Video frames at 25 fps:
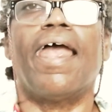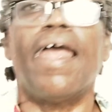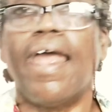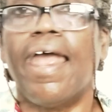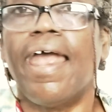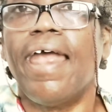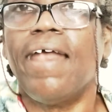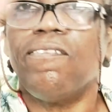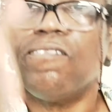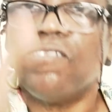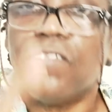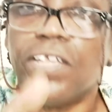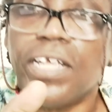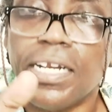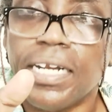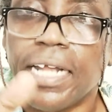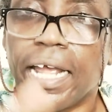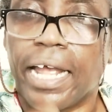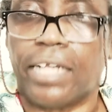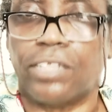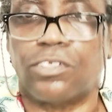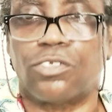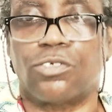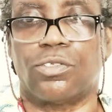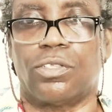and then
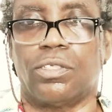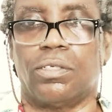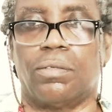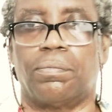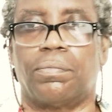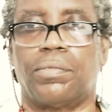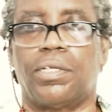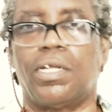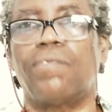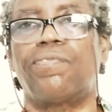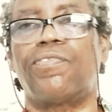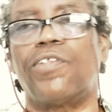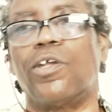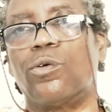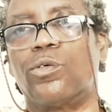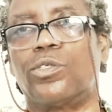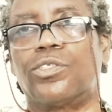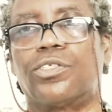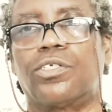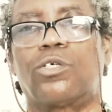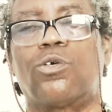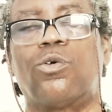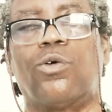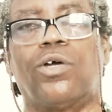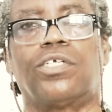answer them if there was
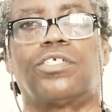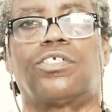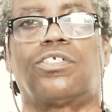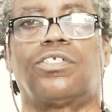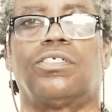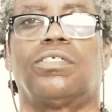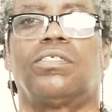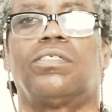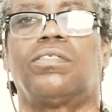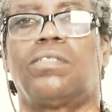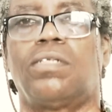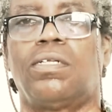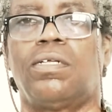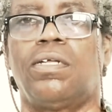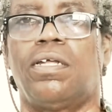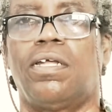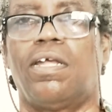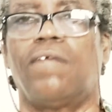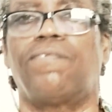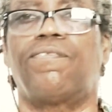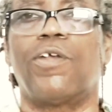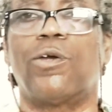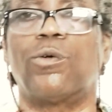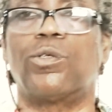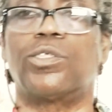a question,
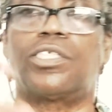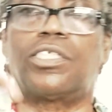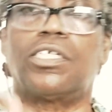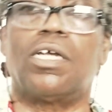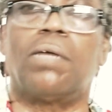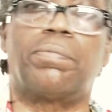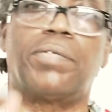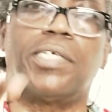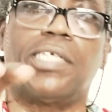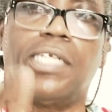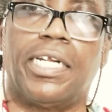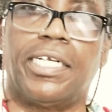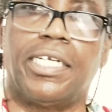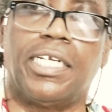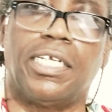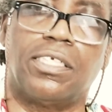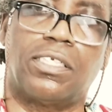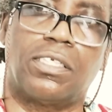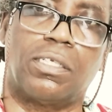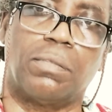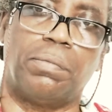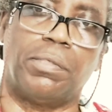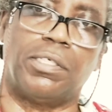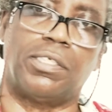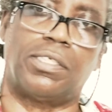if there was something that needs
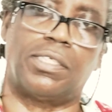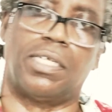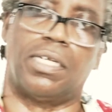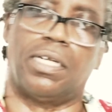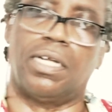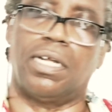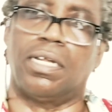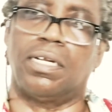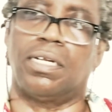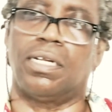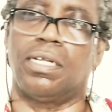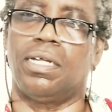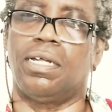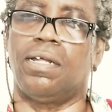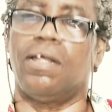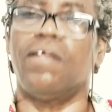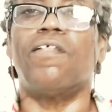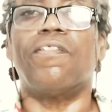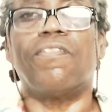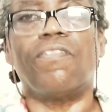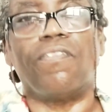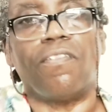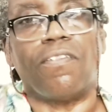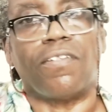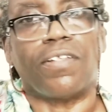to be said.
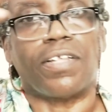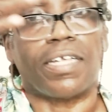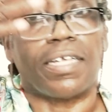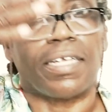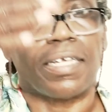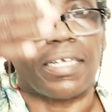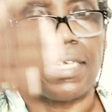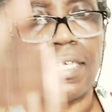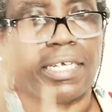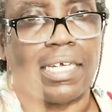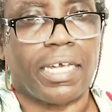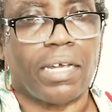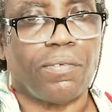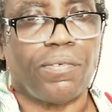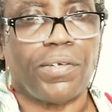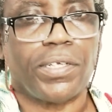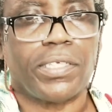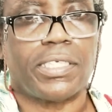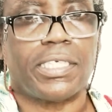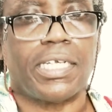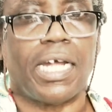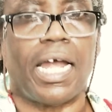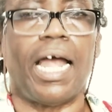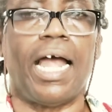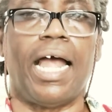Give it
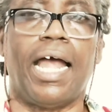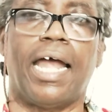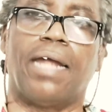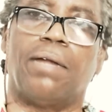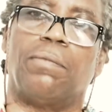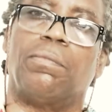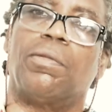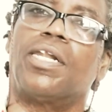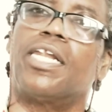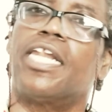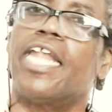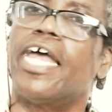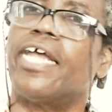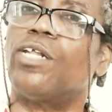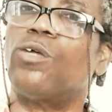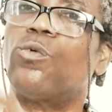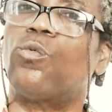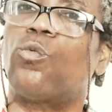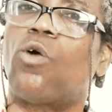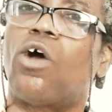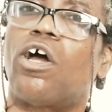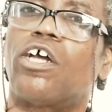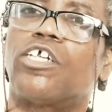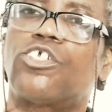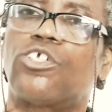time. Let it
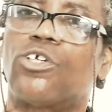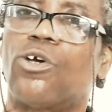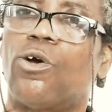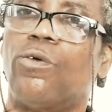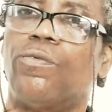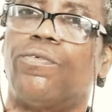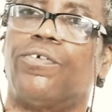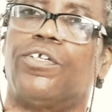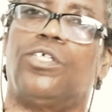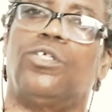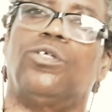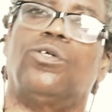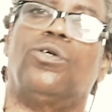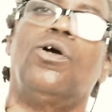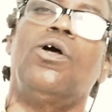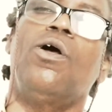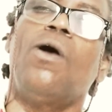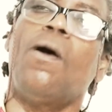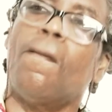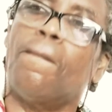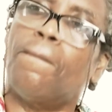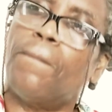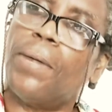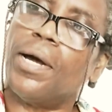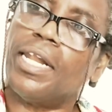wash over you.
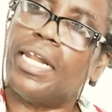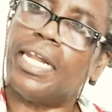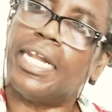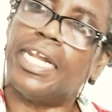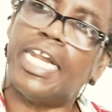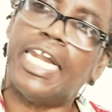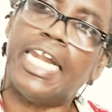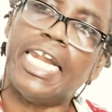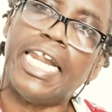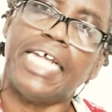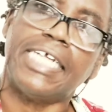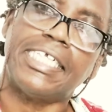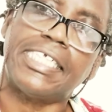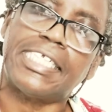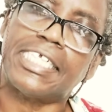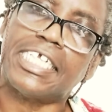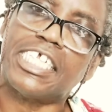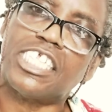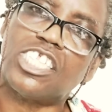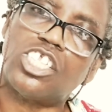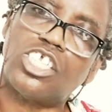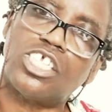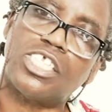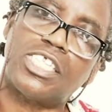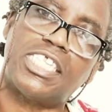But
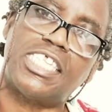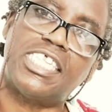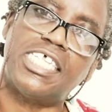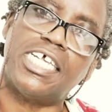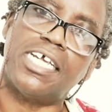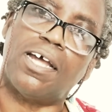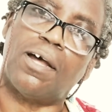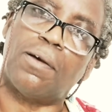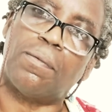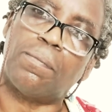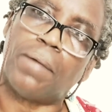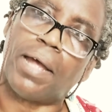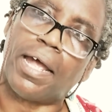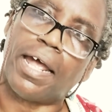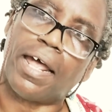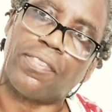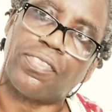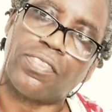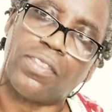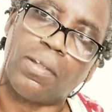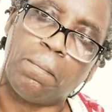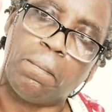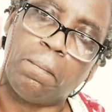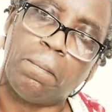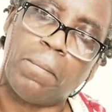listen to them at
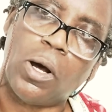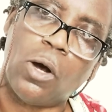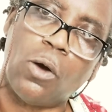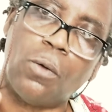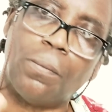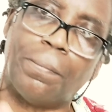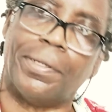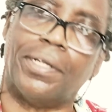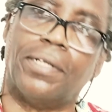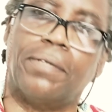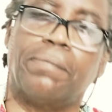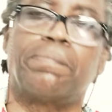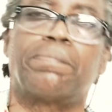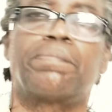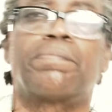the moment.